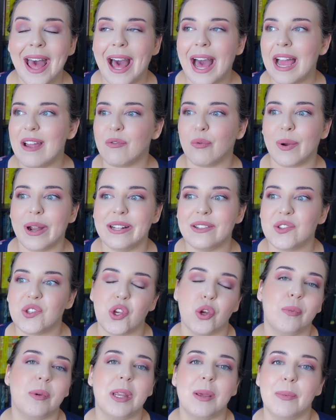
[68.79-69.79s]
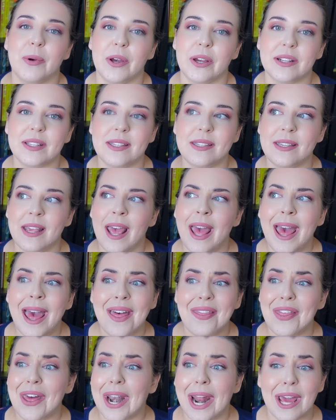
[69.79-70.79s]
I've read so many books
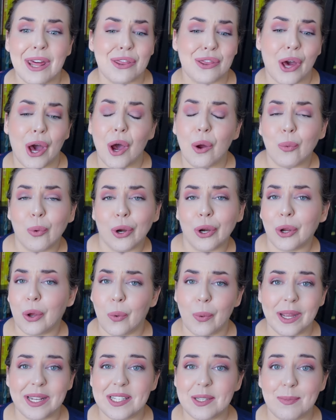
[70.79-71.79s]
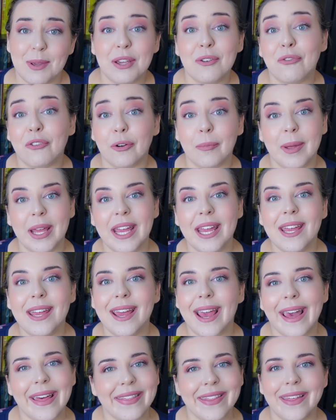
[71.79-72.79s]
that I thought weren't going to be for
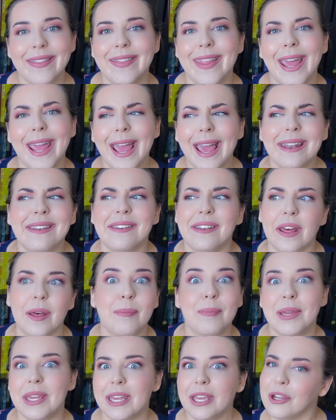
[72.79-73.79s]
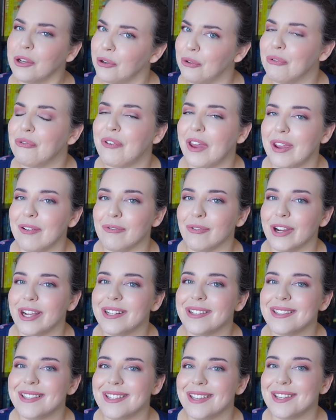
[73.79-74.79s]
me, and then they ended up being new
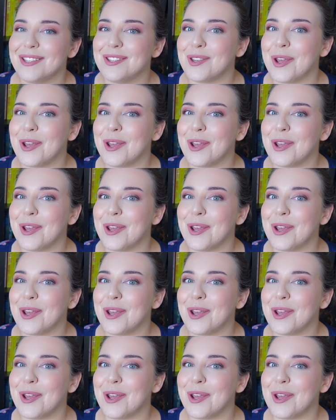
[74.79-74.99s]
favorites.